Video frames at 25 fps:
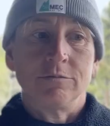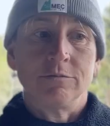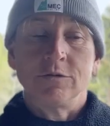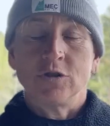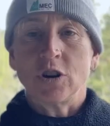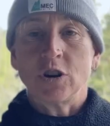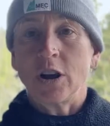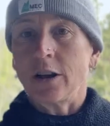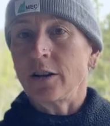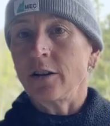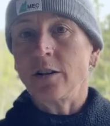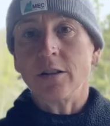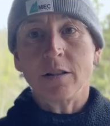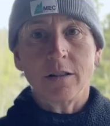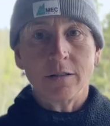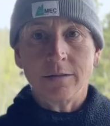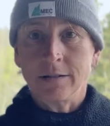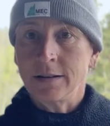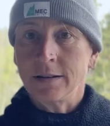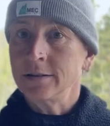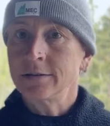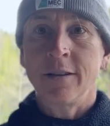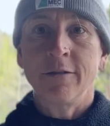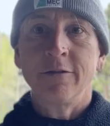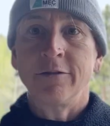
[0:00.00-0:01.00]
juggle
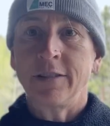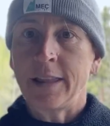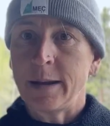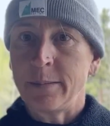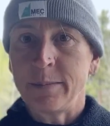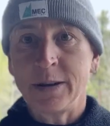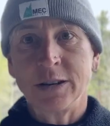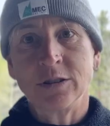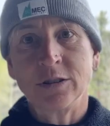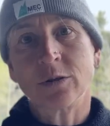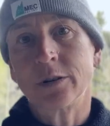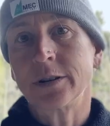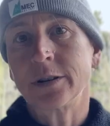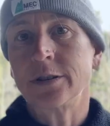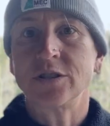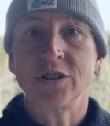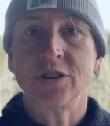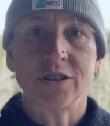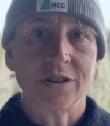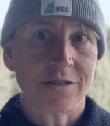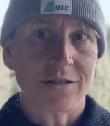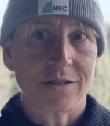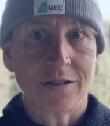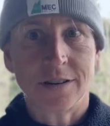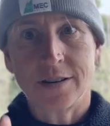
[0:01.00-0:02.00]
flaming
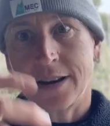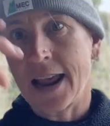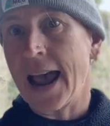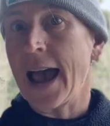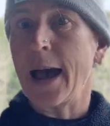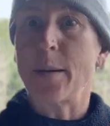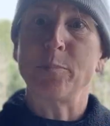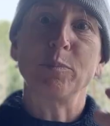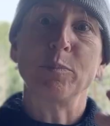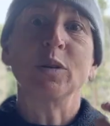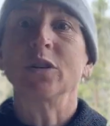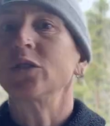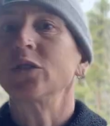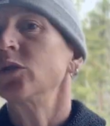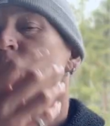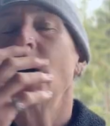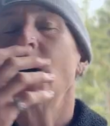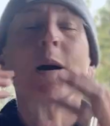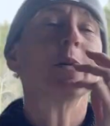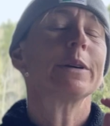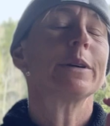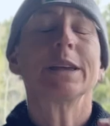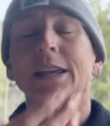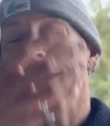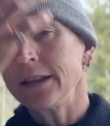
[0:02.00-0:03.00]
torches and apples
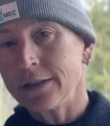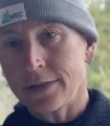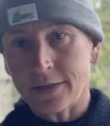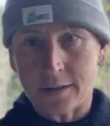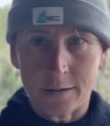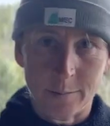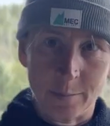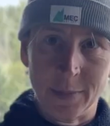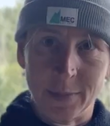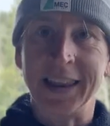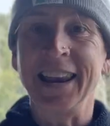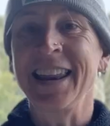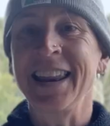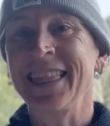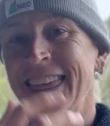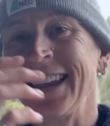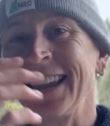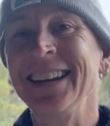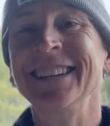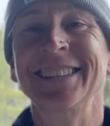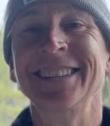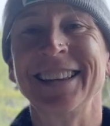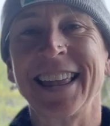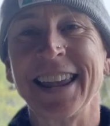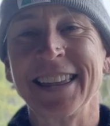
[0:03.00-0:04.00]
while we eat them and
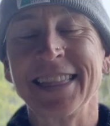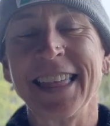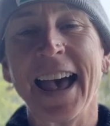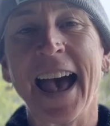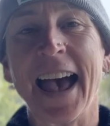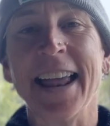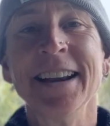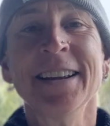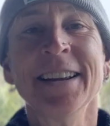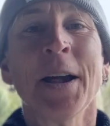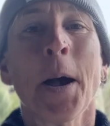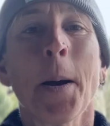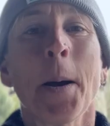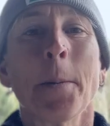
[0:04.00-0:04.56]
things like that.